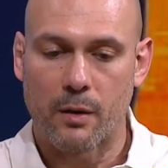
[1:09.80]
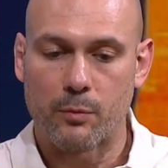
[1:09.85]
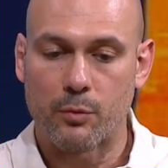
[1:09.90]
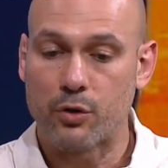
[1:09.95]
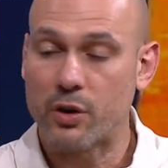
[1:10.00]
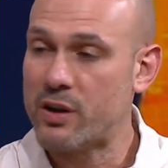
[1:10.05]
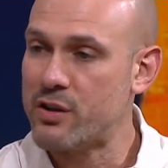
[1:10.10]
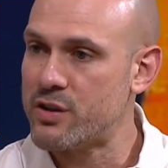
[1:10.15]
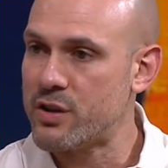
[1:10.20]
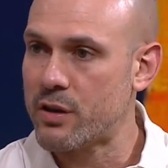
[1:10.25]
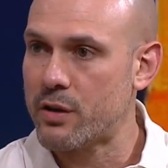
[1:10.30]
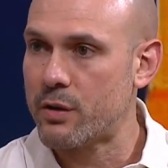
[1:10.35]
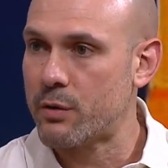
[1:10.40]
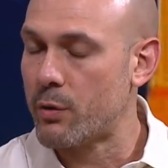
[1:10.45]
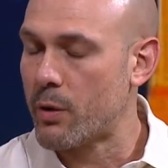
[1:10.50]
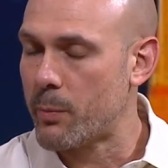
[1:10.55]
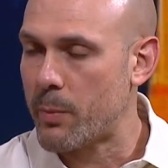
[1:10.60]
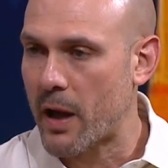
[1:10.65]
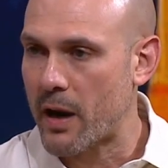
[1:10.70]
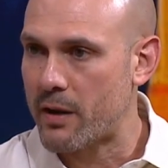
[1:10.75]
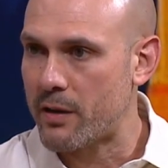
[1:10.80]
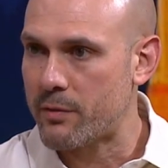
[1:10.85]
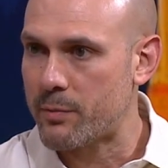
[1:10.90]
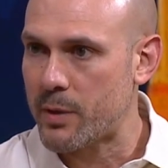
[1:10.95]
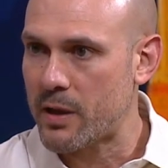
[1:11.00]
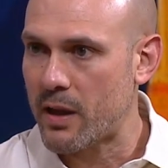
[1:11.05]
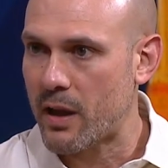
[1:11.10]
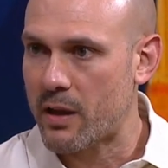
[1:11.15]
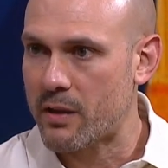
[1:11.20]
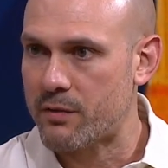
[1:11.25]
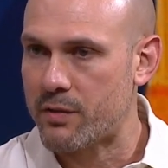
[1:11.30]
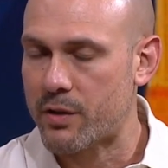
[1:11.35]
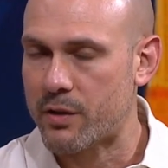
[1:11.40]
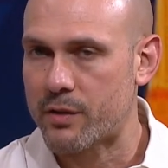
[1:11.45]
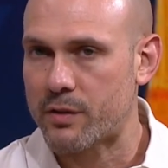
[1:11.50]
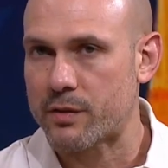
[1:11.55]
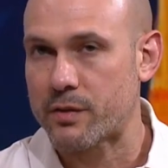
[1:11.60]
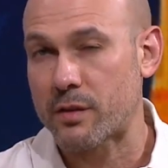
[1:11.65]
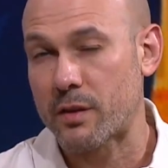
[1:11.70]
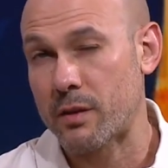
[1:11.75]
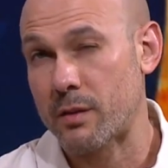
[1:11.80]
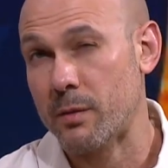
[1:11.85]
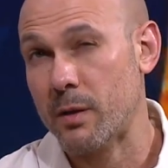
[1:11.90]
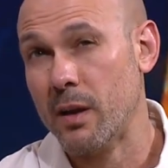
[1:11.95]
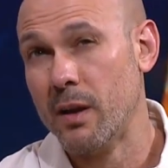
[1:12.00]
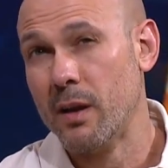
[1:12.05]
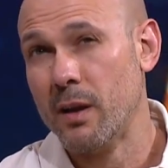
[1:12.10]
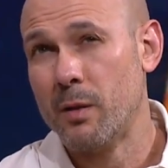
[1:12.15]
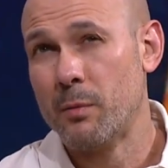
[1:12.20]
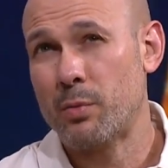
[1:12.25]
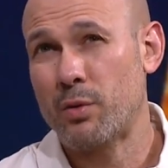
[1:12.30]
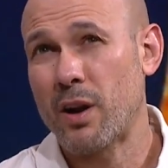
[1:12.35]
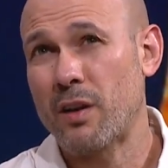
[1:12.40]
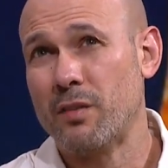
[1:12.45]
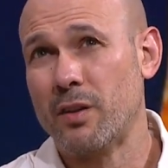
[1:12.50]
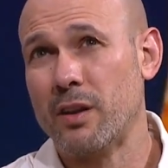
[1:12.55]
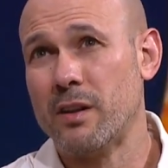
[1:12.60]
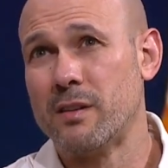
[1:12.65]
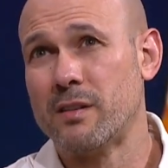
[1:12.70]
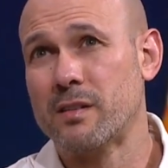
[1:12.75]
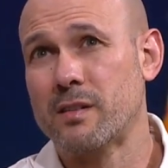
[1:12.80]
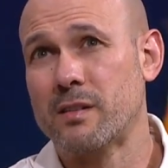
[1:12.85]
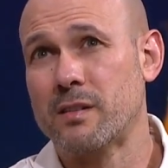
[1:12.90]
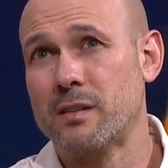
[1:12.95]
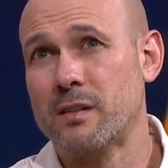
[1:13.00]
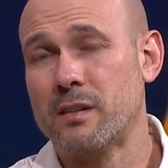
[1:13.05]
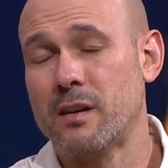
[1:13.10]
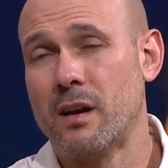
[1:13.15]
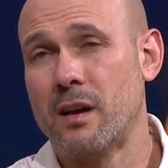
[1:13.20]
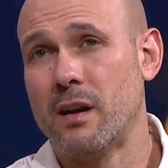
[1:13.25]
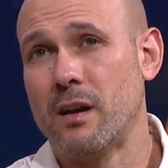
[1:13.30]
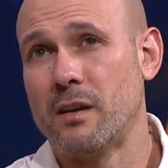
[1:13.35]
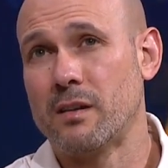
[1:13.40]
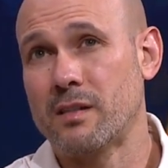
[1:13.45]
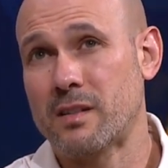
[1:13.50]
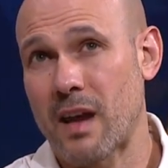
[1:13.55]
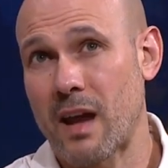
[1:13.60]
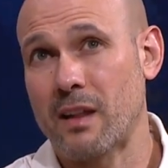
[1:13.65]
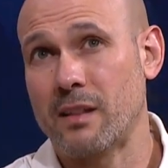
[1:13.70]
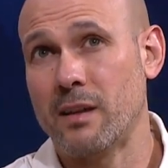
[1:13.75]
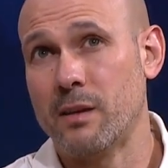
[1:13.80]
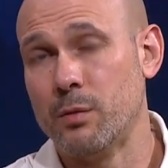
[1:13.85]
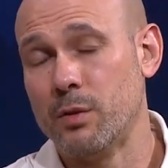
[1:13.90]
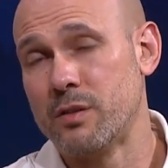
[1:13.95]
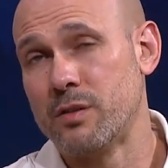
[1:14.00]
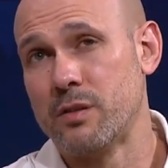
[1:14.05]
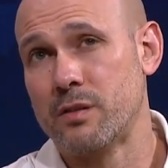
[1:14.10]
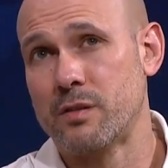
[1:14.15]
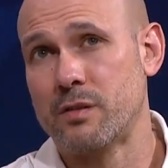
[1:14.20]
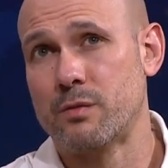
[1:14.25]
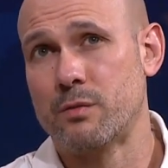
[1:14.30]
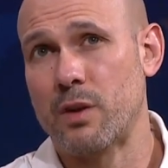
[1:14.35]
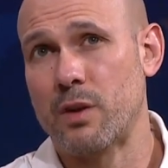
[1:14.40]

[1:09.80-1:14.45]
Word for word: rigid or repetitive behaviors. The prevalence, sadly, which is